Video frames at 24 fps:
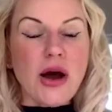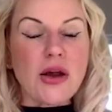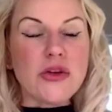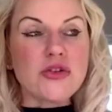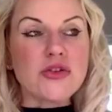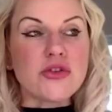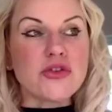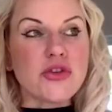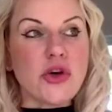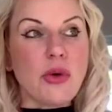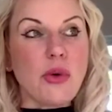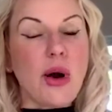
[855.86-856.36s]

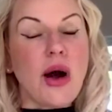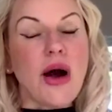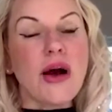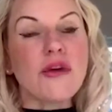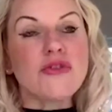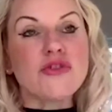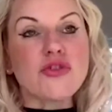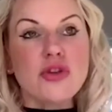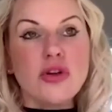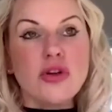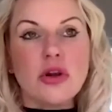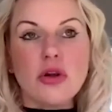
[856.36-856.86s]
so
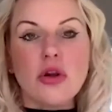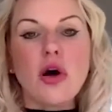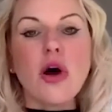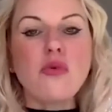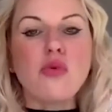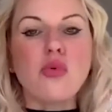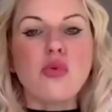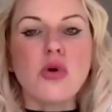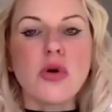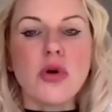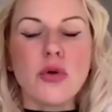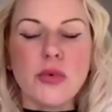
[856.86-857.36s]
I've done a lot
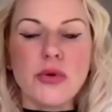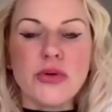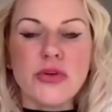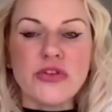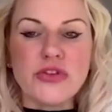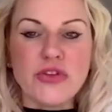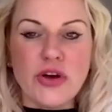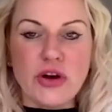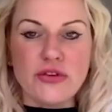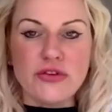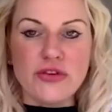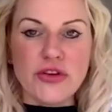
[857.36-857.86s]
of work with
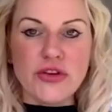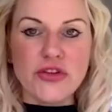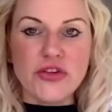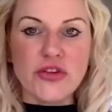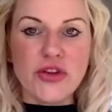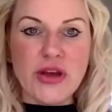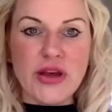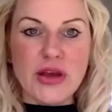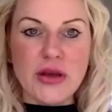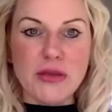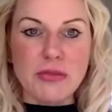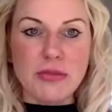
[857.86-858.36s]

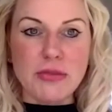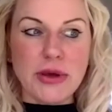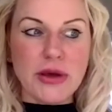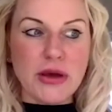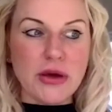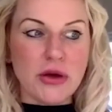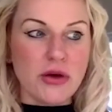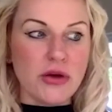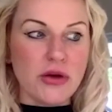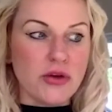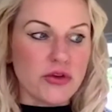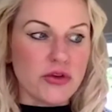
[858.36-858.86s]
self-esteem,
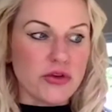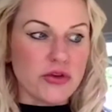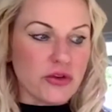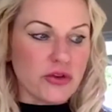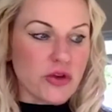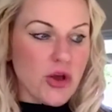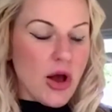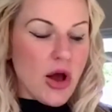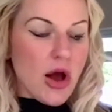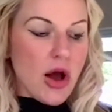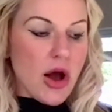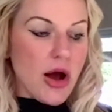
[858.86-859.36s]
because
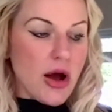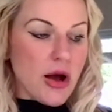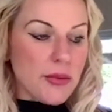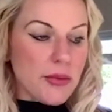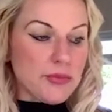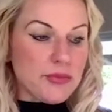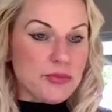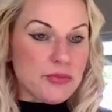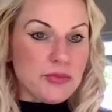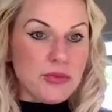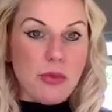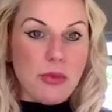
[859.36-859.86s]

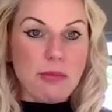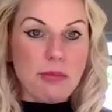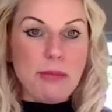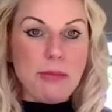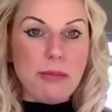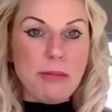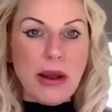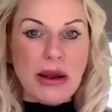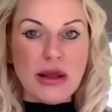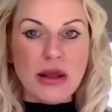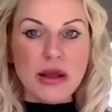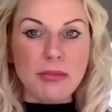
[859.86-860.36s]

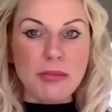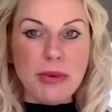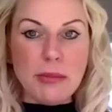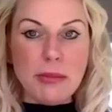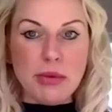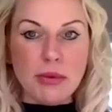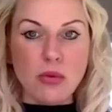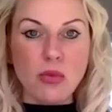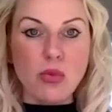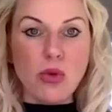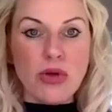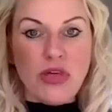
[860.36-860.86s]
many
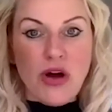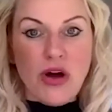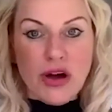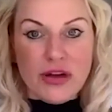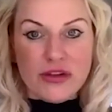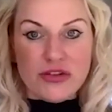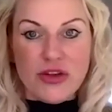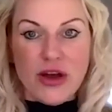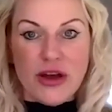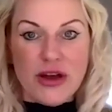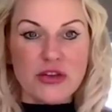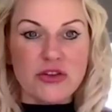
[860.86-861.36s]
people with
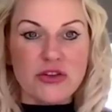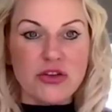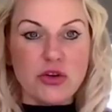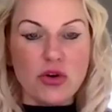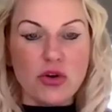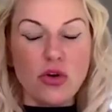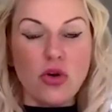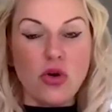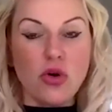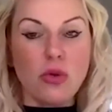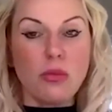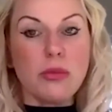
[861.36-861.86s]
anxiety
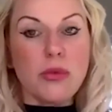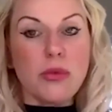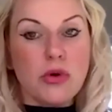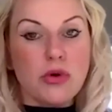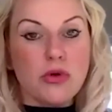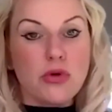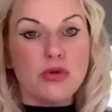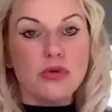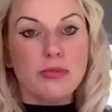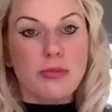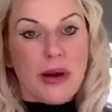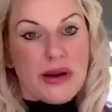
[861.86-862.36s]
or
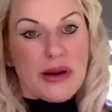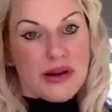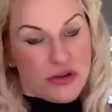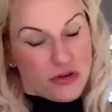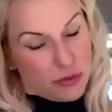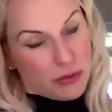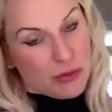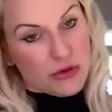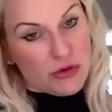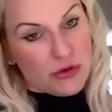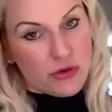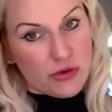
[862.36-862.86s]
mood
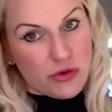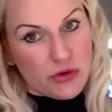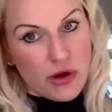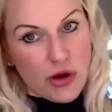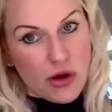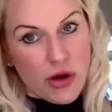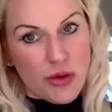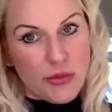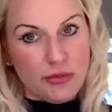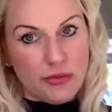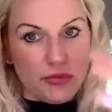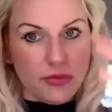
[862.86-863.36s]
management
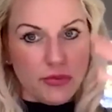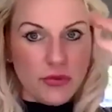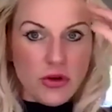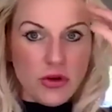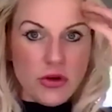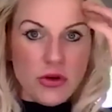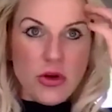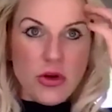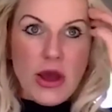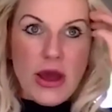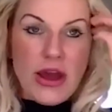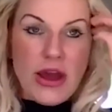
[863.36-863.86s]

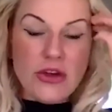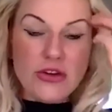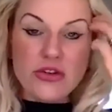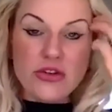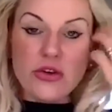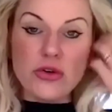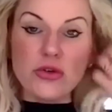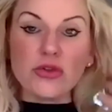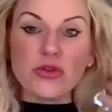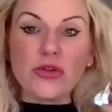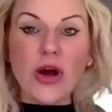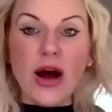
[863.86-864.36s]

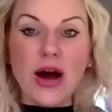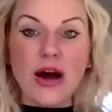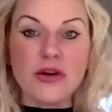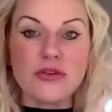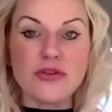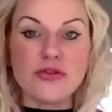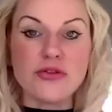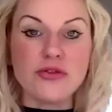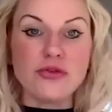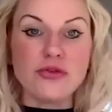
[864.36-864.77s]
issues have